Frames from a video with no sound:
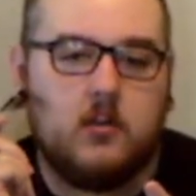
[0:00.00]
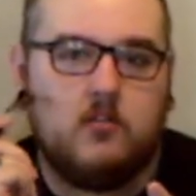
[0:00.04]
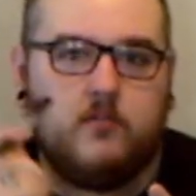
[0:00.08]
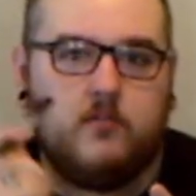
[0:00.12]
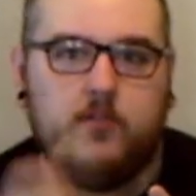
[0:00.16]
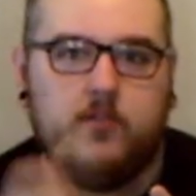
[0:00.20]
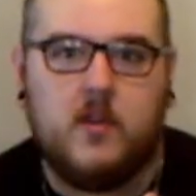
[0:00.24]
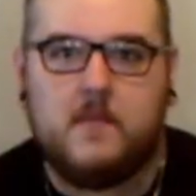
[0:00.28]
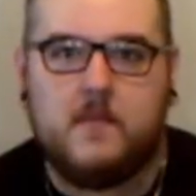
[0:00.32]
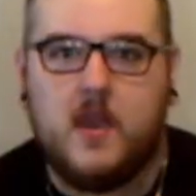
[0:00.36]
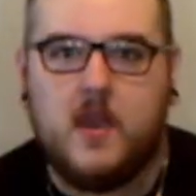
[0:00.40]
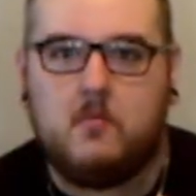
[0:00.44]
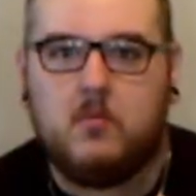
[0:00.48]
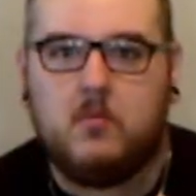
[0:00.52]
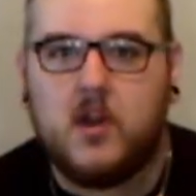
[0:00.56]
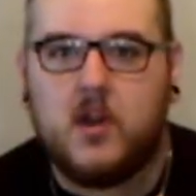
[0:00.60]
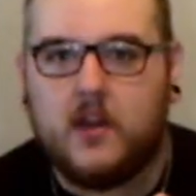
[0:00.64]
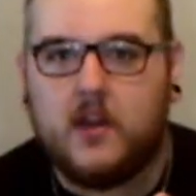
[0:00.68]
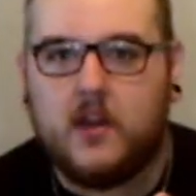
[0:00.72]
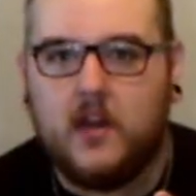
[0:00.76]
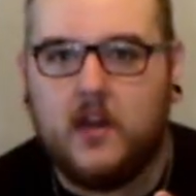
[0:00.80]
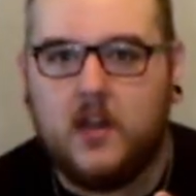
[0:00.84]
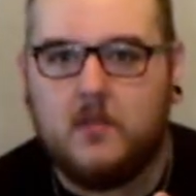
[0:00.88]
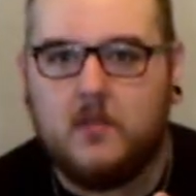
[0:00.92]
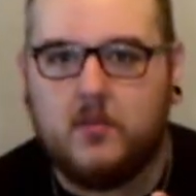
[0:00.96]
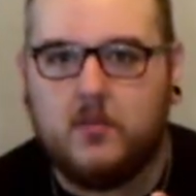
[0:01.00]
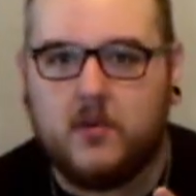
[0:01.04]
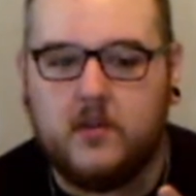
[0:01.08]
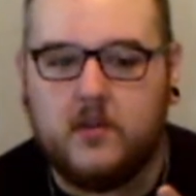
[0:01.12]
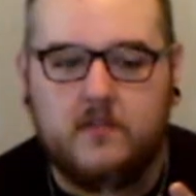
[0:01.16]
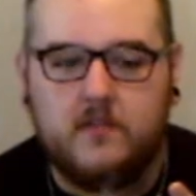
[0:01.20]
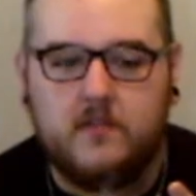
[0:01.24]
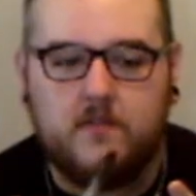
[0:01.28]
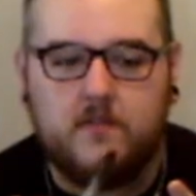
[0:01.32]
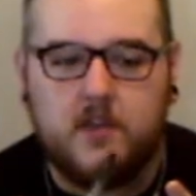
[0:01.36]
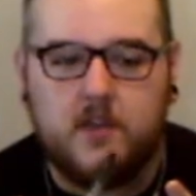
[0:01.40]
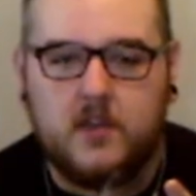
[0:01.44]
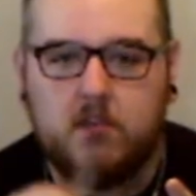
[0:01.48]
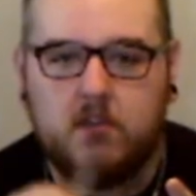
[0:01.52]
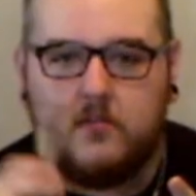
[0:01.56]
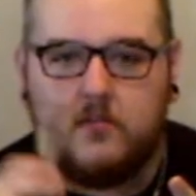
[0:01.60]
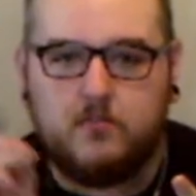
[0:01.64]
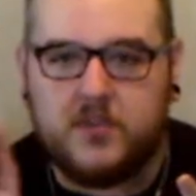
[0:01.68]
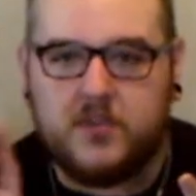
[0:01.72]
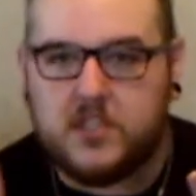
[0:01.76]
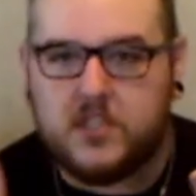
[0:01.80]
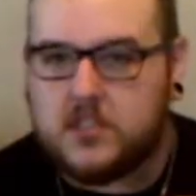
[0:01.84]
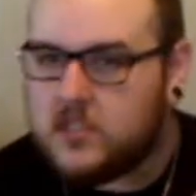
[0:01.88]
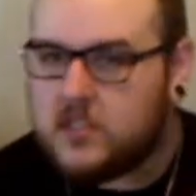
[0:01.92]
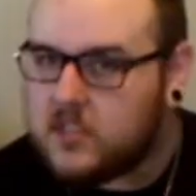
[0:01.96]
from a marketing point of view,
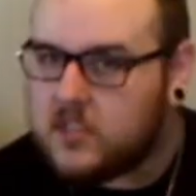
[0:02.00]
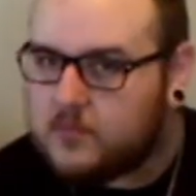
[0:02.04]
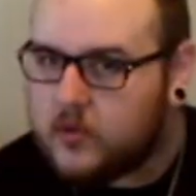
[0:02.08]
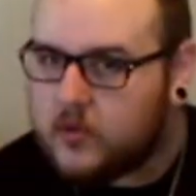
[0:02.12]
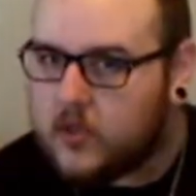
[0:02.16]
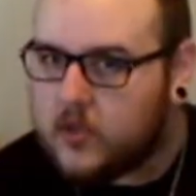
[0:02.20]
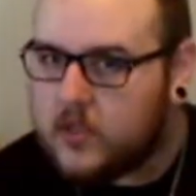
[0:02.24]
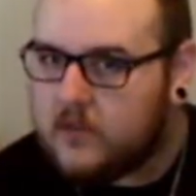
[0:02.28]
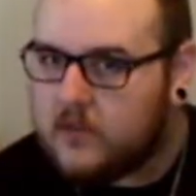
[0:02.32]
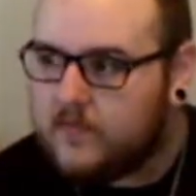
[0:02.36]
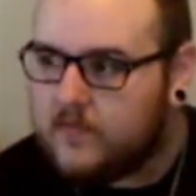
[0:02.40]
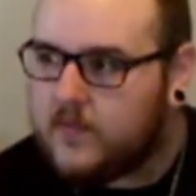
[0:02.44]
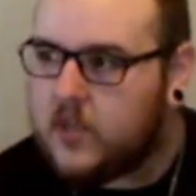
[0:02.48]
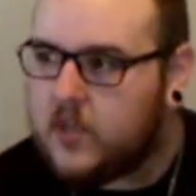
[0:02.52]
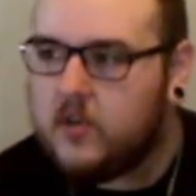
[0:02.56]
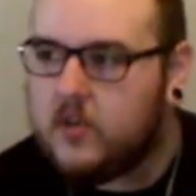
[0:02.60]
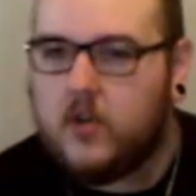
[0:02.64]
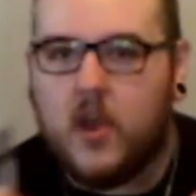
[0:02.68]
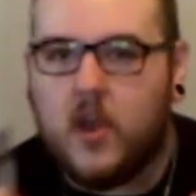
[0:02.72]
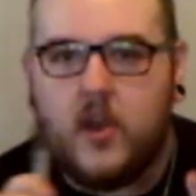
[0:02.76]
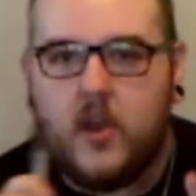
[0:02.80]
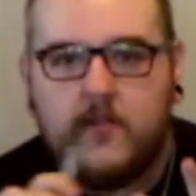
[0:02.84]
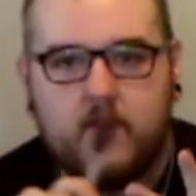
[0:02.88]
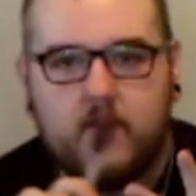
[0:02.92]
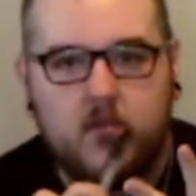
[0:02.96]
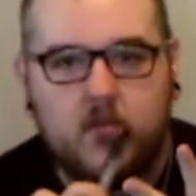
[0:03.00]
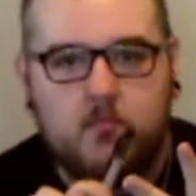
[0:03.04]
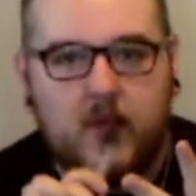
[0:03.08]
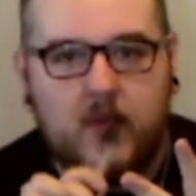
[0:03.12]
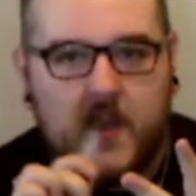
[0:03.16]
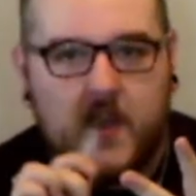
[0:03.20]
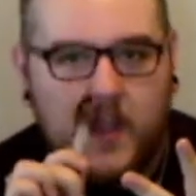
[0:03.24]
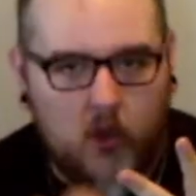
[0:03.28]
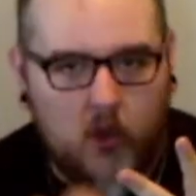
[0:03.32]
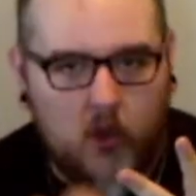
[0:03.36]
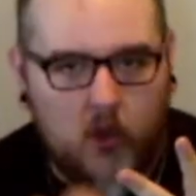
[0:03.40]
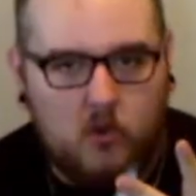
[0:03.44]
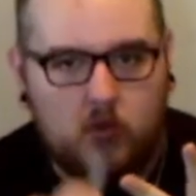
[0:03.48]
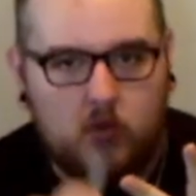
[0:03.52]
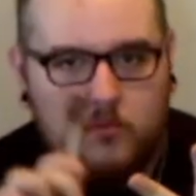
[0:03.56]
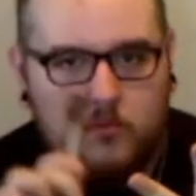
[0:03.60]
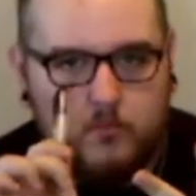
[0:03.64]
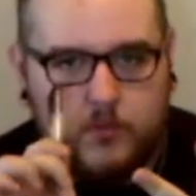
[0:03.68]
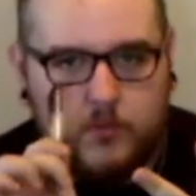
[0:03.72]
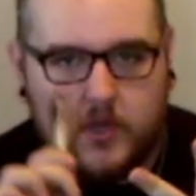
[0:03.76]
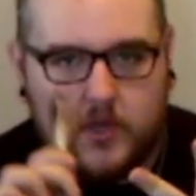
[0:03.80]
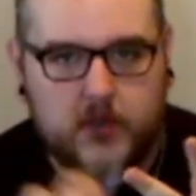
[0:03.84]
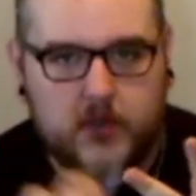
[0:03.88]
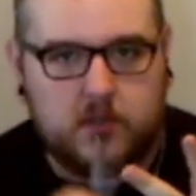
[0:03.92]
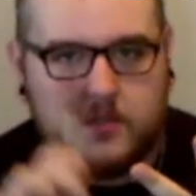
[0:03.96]
business point of view, and from my own
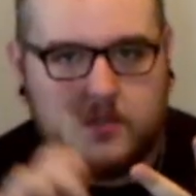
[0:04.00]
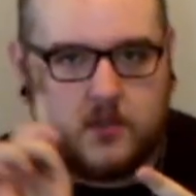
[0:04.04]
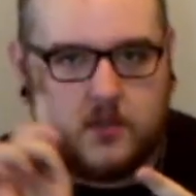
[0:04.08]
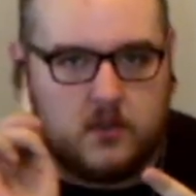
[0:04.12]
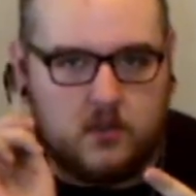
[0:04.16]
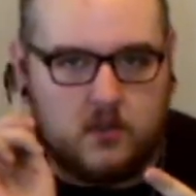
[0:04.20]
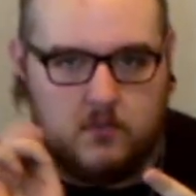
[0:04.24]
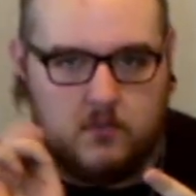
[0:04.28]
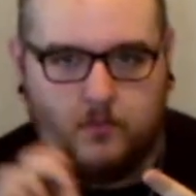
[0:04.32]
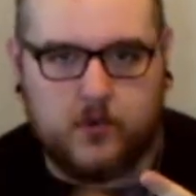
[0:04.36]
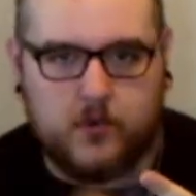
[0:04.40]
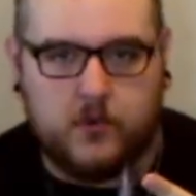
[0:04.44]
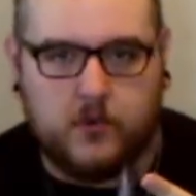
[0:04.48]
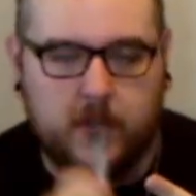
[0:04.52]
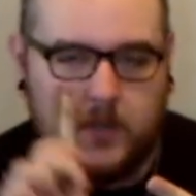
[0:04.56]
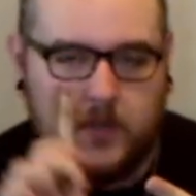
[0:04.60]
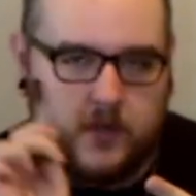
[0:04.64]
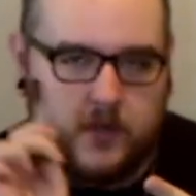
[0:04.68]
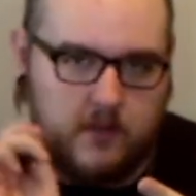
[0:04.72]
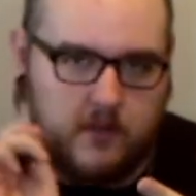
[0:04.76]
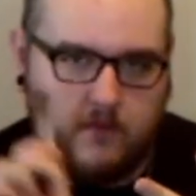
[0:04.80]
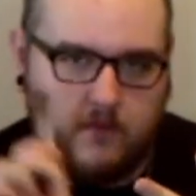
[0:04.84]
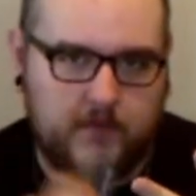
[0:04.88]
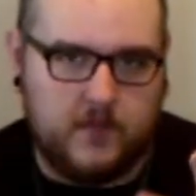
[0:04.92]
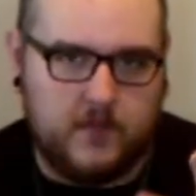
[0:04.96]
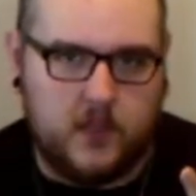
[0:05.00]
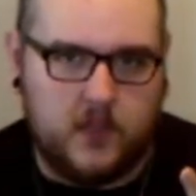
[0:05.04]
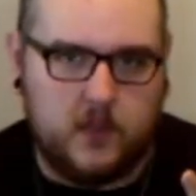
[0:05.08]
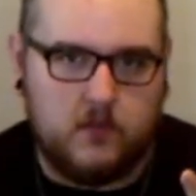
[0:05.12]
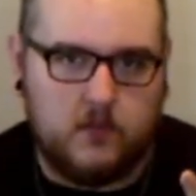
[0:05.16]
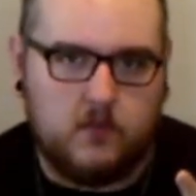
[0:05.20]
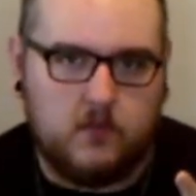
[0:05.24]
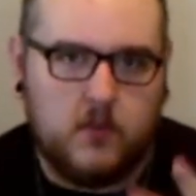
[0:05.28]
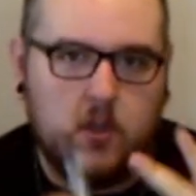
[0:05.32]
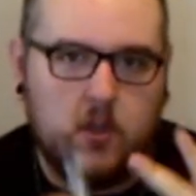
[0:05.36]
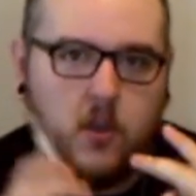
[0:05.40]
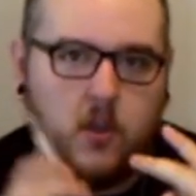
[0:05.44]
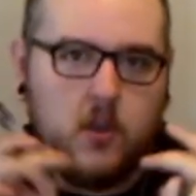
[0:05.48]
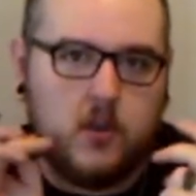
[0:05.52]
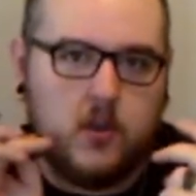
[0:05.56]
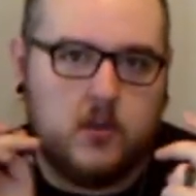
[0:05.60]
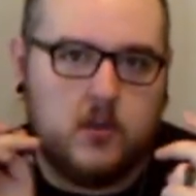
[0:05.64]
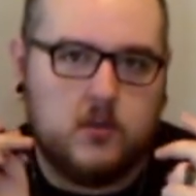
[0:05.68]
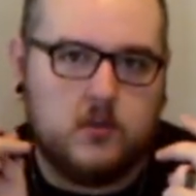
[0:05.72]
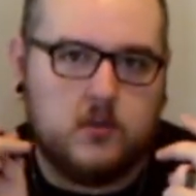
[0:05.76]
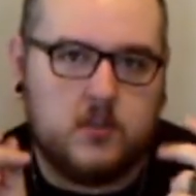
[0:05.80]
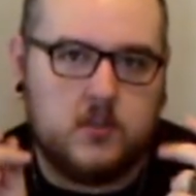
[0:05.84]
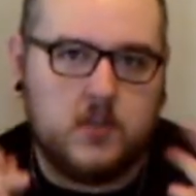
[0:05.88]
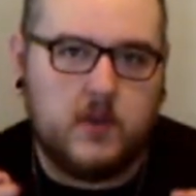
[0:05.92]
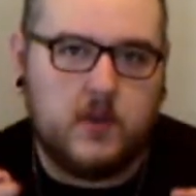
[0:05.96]
personal point of view.
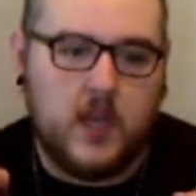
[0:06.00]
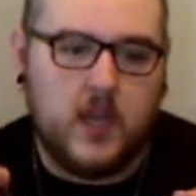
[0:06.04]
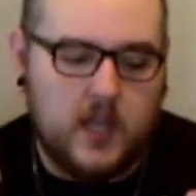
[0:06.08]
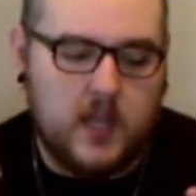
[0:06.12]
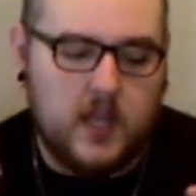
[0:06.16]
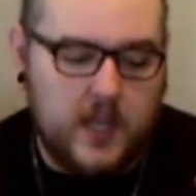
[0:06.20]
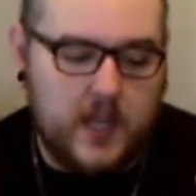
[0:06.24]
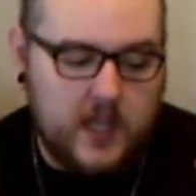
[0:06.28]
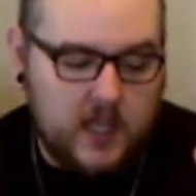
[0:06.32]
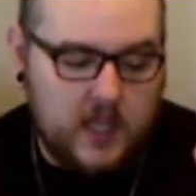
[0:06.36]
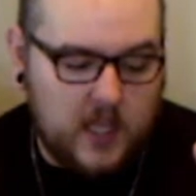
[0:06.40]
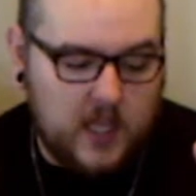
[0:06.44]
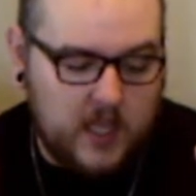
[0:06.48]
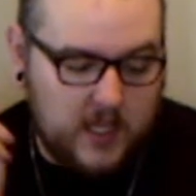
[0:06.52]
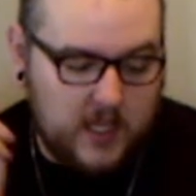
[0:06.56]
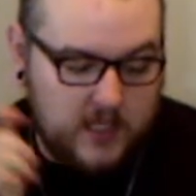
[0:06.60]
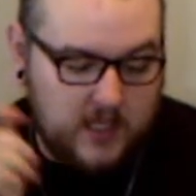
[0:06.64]
Do I like it?